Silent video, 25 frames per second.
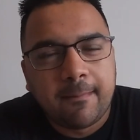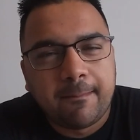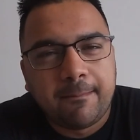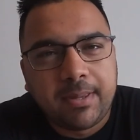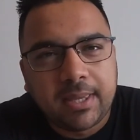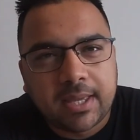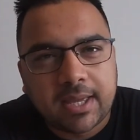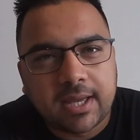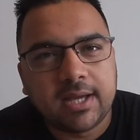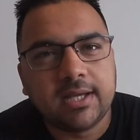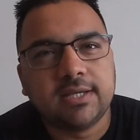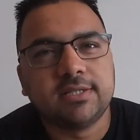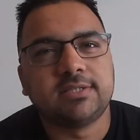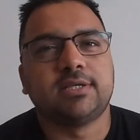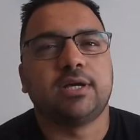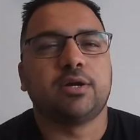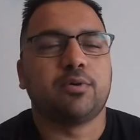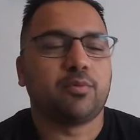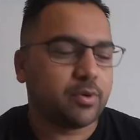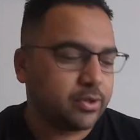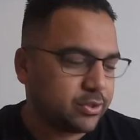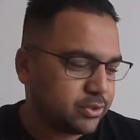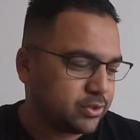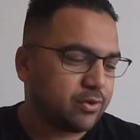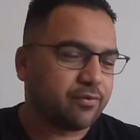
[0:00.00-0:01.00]
Because there
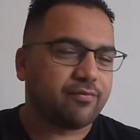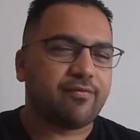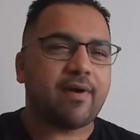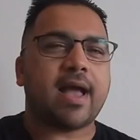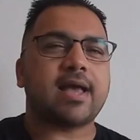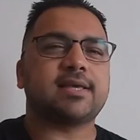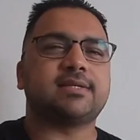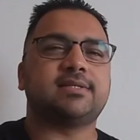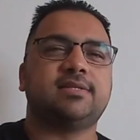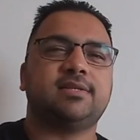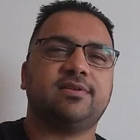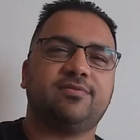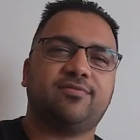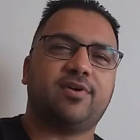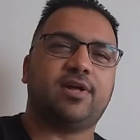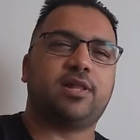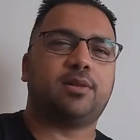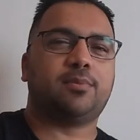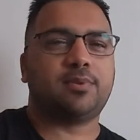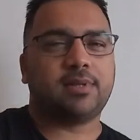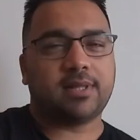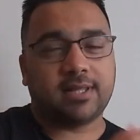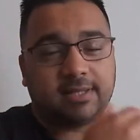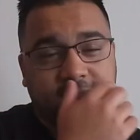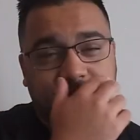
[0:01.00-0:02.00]
was no vaccine
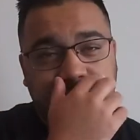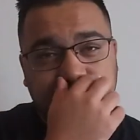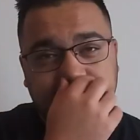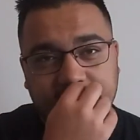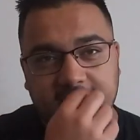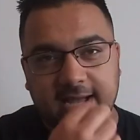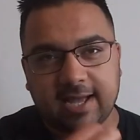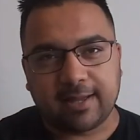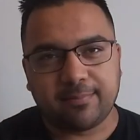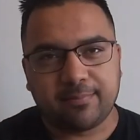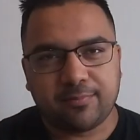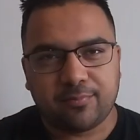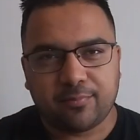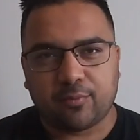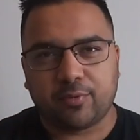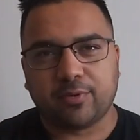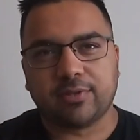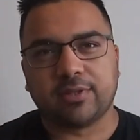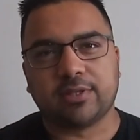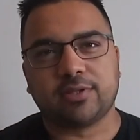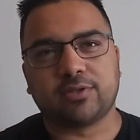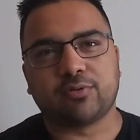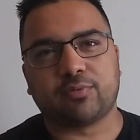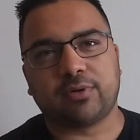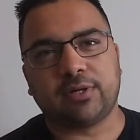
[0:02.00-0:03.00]
available at the time
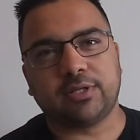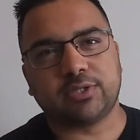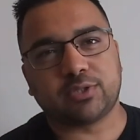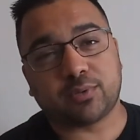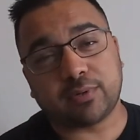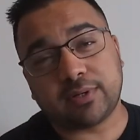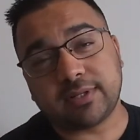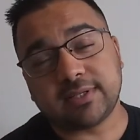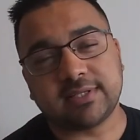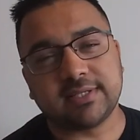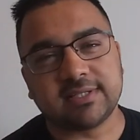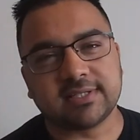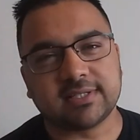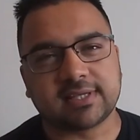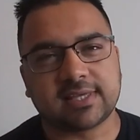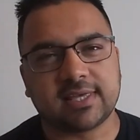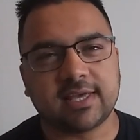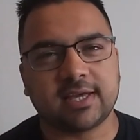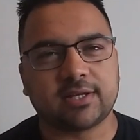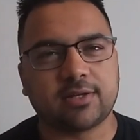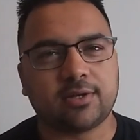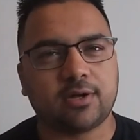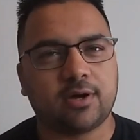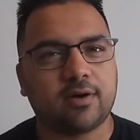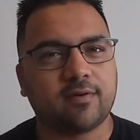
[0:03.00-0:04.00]
when the 2020 season
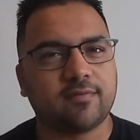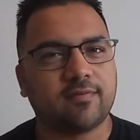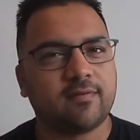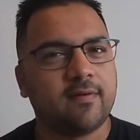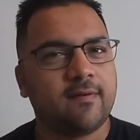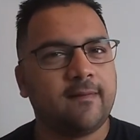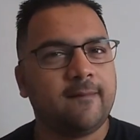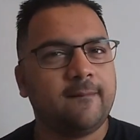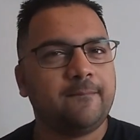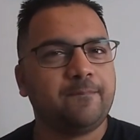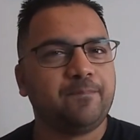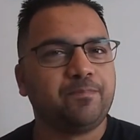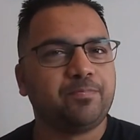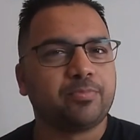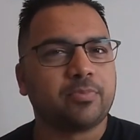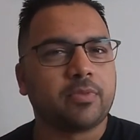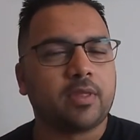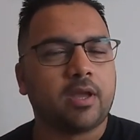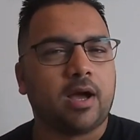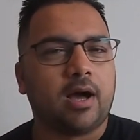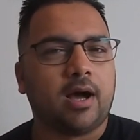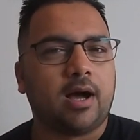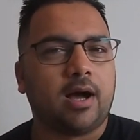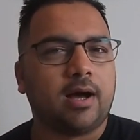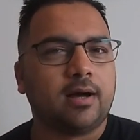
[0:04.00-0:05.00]
kicked off,
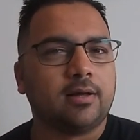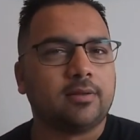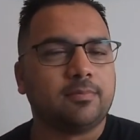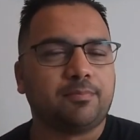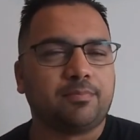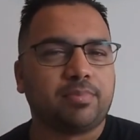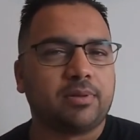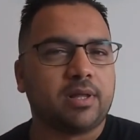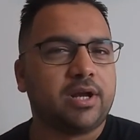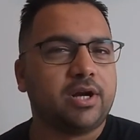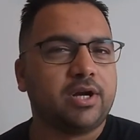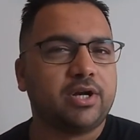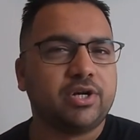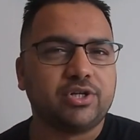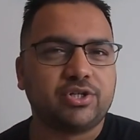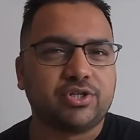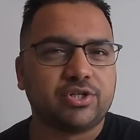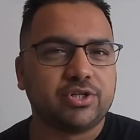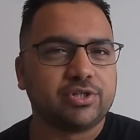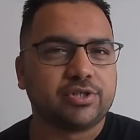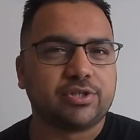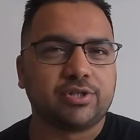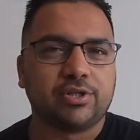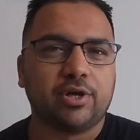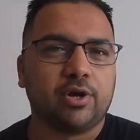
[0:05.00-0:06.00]
players
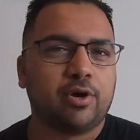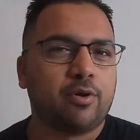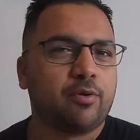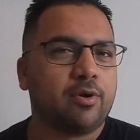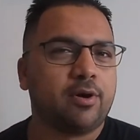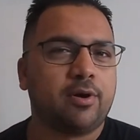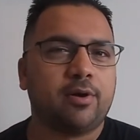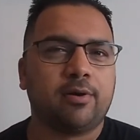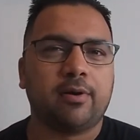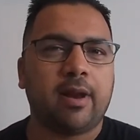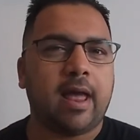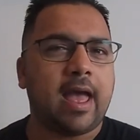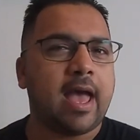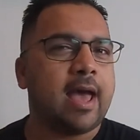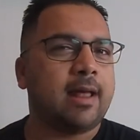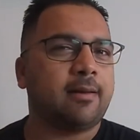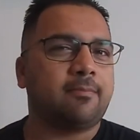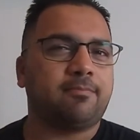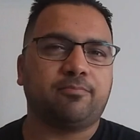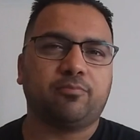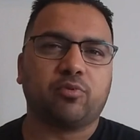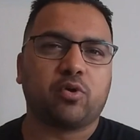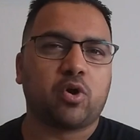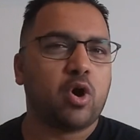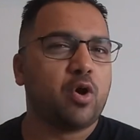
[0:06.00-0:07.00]
just, were
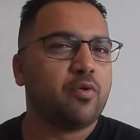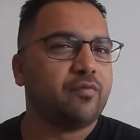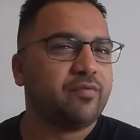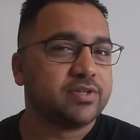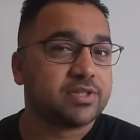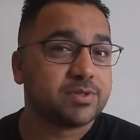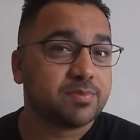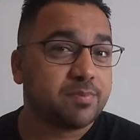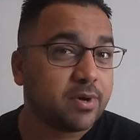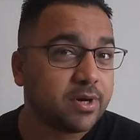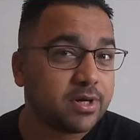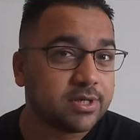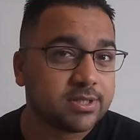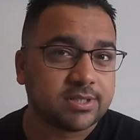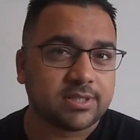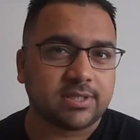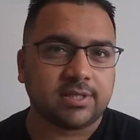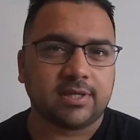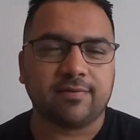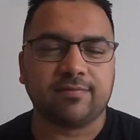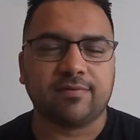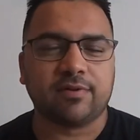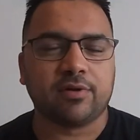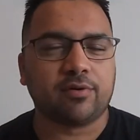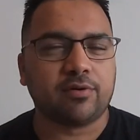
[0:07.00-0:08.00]
at COVID's
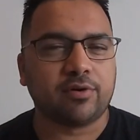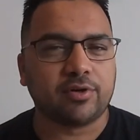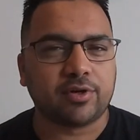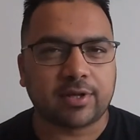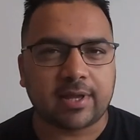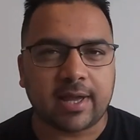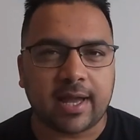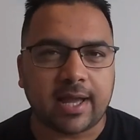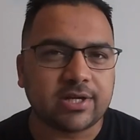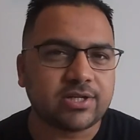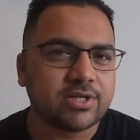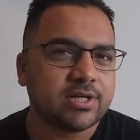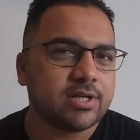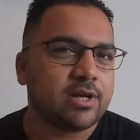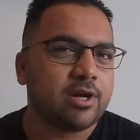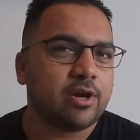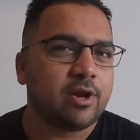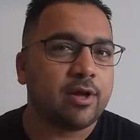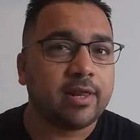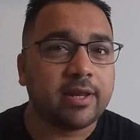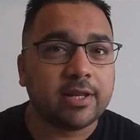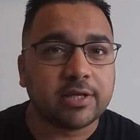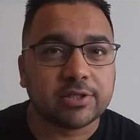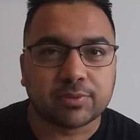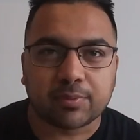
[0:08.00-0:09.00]
mercy. If they were to catch it,
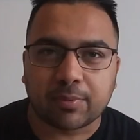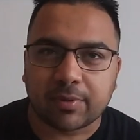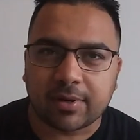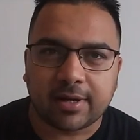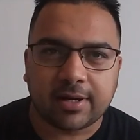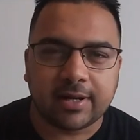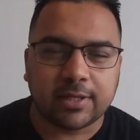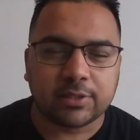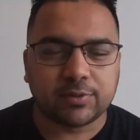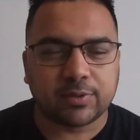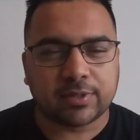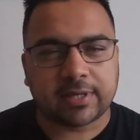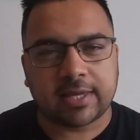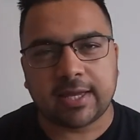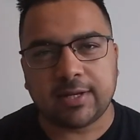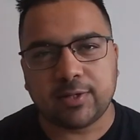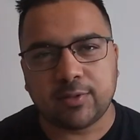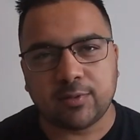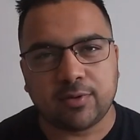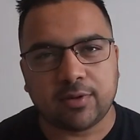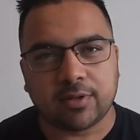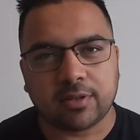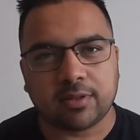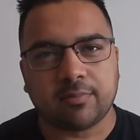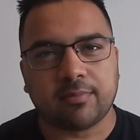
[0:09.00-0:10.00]
it is what it is. You can't do
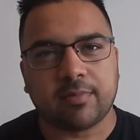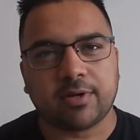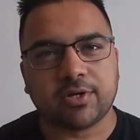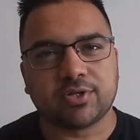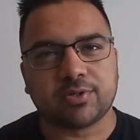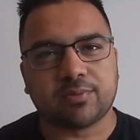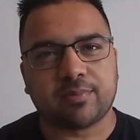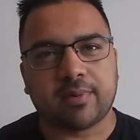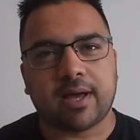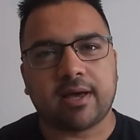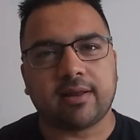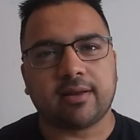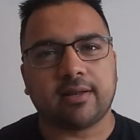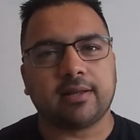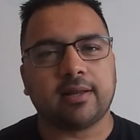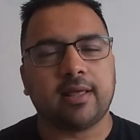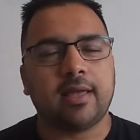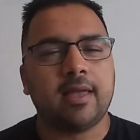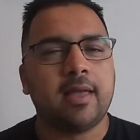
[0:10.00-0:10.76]
nothing much about it.